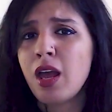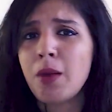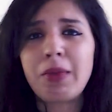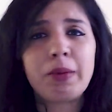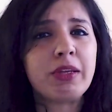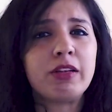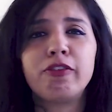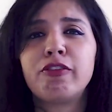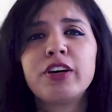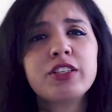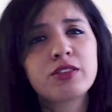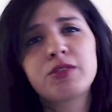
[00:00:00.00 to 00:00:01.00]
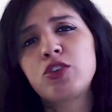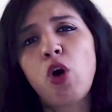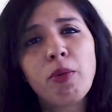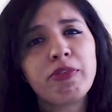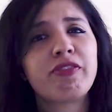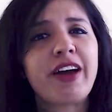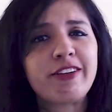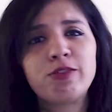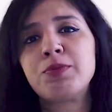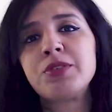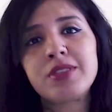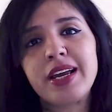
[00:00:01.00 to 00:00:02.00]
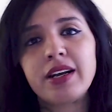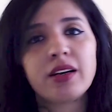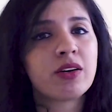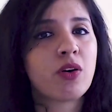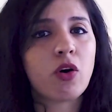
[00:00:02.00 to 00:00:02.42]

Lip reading: maybe the first top 5%